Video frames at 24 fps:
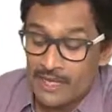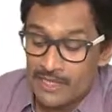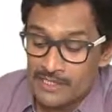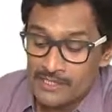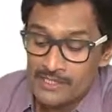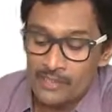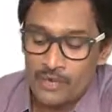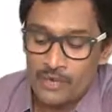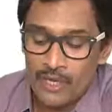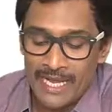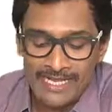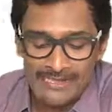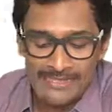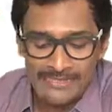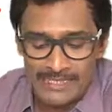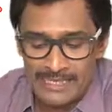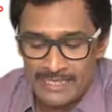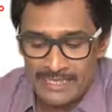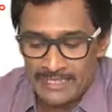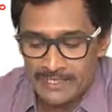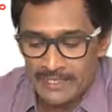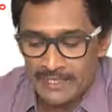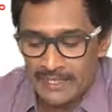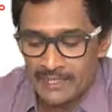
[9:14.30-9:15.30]
So as
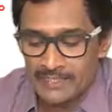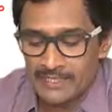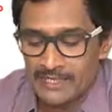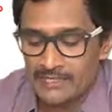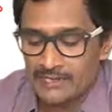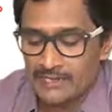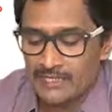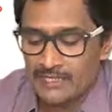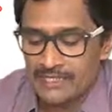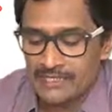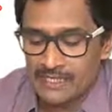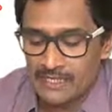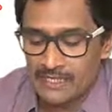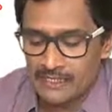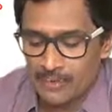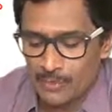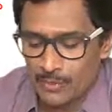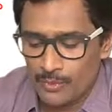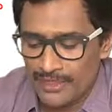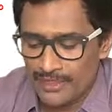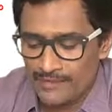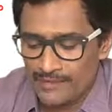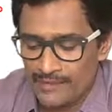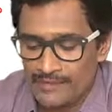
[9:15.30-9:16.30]
said earlier, these are the
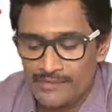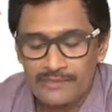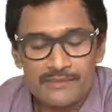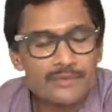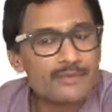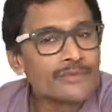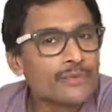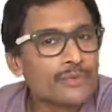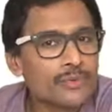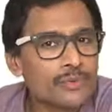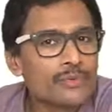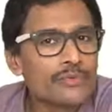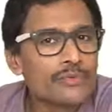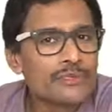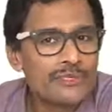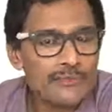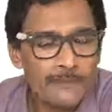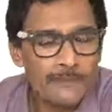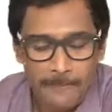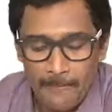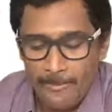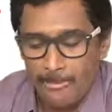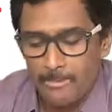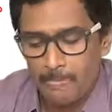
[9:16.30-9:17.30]
various rules.
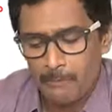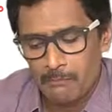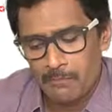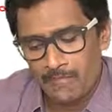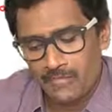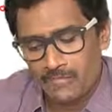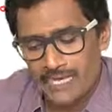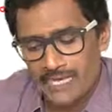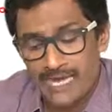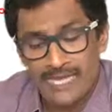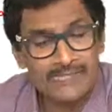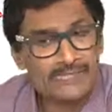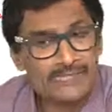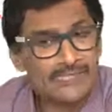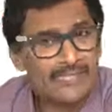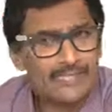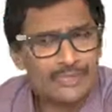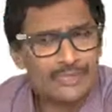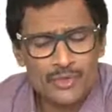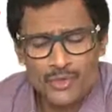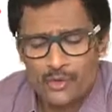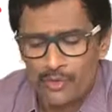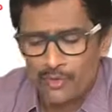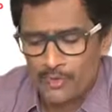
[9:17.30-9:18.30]
But as I
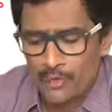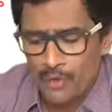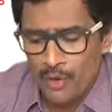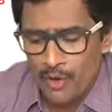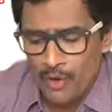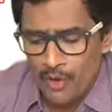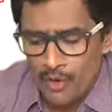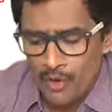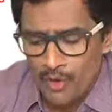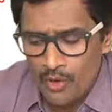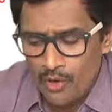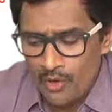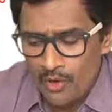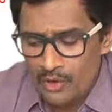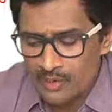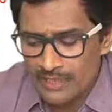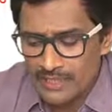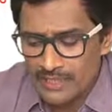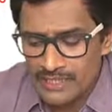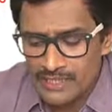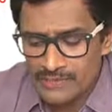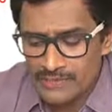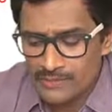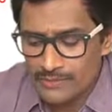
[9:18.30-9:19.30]
told, all
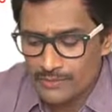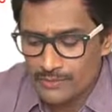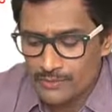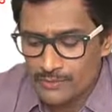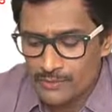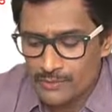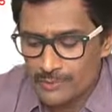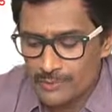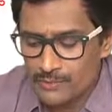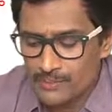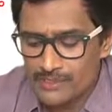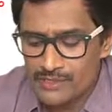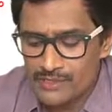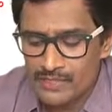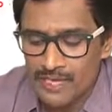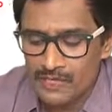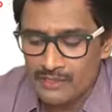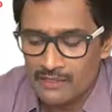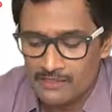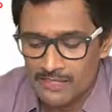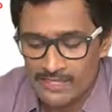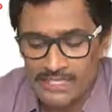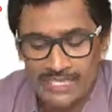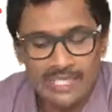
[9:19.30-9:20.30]
these rules
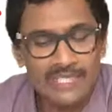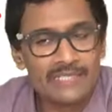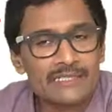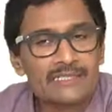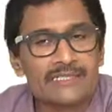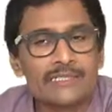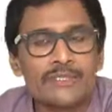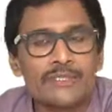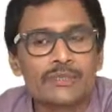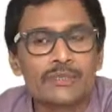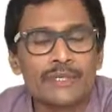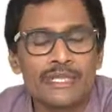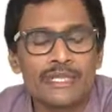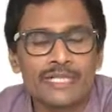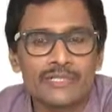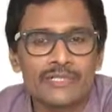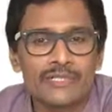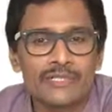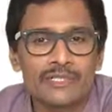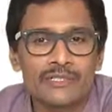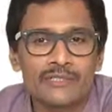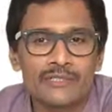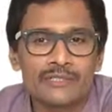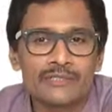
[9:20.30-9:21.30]
are related to
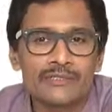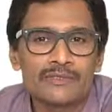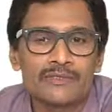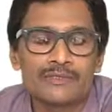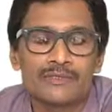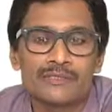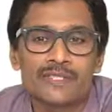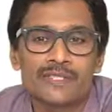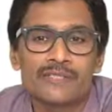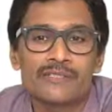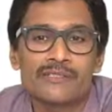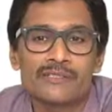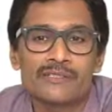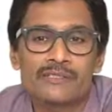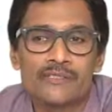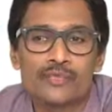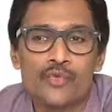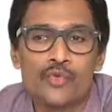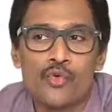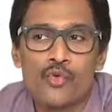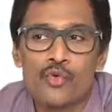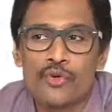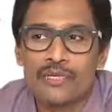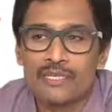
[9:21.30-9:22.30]
each other, so there is
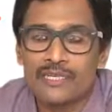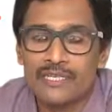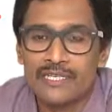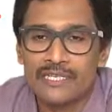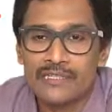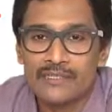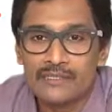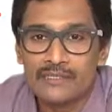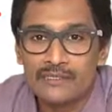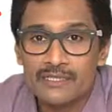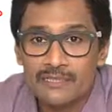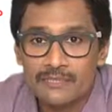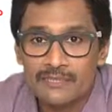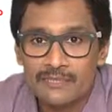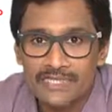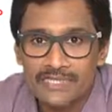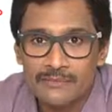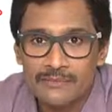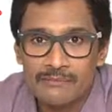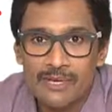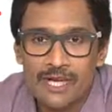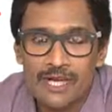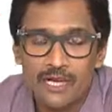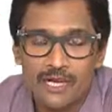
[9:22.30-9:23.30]
no clear-cut
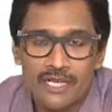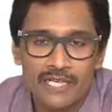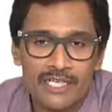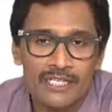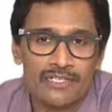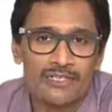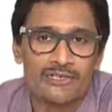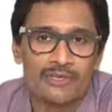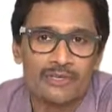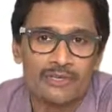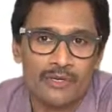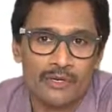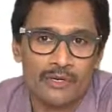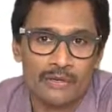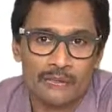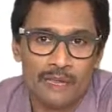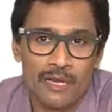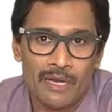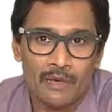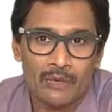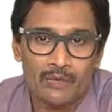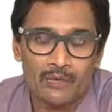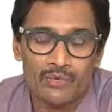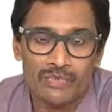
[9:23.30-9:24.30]
demarcation or a
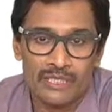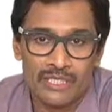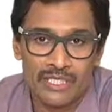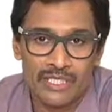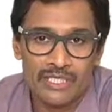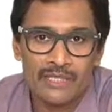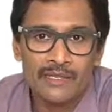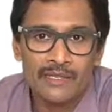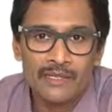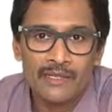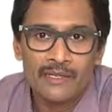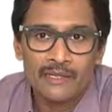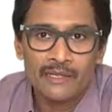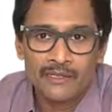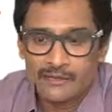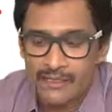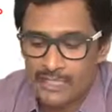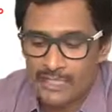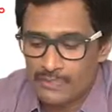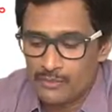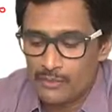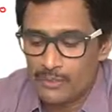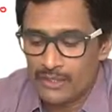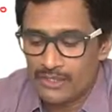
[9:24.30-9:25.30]
boundary
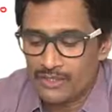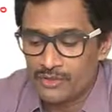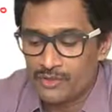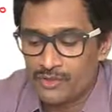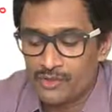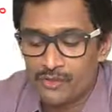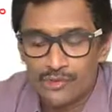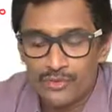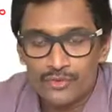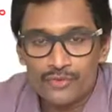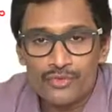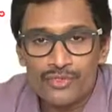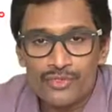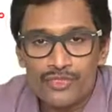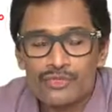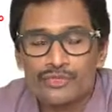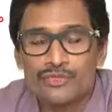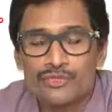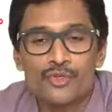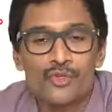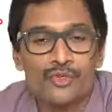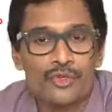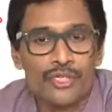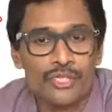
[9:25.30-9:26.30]
that when you use
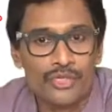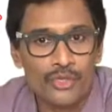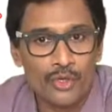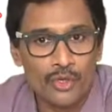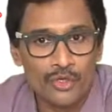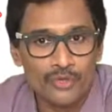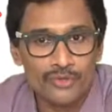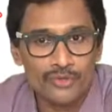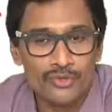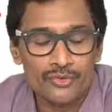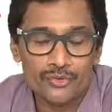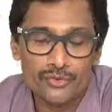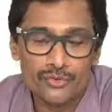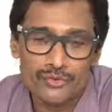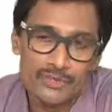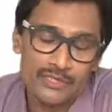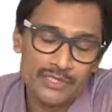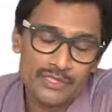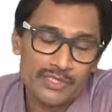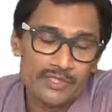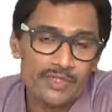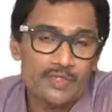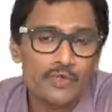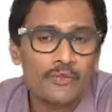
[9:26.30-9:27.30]
this, you cannot use
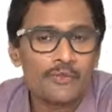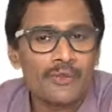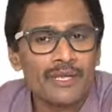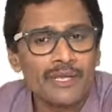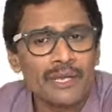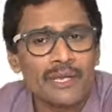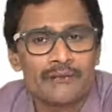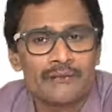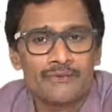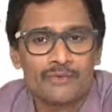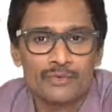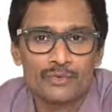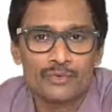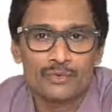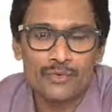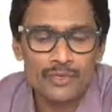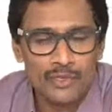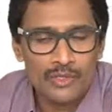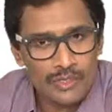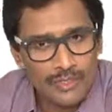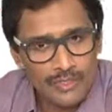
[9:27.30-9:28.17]
this. You may have to